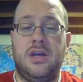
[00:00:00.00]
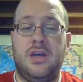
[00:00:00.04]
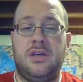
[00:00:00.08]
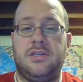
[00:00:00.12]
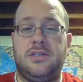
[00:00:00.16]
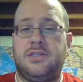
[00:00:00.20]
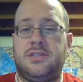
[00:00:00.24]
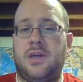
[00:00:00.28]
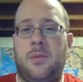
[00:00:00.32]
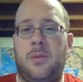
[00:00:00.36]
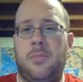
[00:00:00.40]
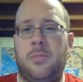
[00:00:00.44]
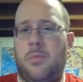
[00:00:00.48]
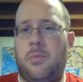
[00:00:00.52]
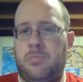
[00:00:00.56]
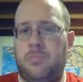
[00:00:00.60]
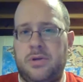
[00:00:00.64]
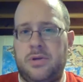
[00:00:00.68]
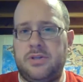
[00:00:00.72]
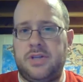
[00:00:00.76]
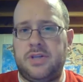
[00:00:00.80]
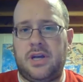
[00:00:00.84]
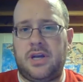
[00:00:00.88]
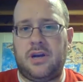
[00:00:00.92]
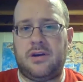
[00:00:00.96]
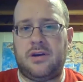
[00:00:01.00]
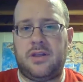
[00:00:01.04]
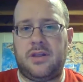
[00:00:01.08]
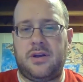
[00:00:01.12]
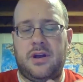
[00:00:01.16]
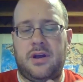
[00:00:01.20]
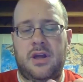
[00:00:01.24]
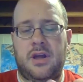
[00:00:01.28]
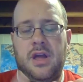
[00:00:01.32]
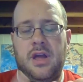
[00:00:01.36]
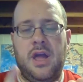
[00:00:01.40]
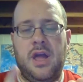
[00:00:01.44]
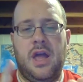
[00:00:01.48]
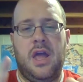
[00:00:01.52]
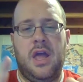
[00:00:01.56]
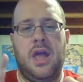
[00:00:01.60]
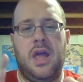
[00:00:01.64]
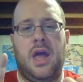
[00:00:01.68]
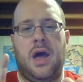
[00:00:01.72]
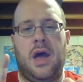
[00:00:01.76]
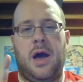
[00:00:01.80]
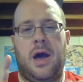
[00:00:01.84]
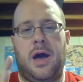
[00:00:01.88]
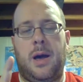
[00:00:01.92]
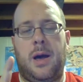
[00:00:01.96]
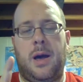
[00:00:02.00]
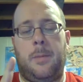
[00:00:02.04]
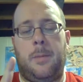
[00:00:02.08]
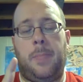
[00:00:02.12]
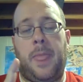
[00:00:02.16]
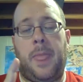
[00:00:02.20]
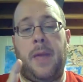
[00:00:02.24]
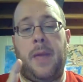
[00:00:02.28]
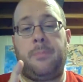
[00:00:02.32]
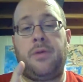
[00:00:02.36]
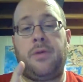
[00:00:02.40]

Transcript: some building or other, a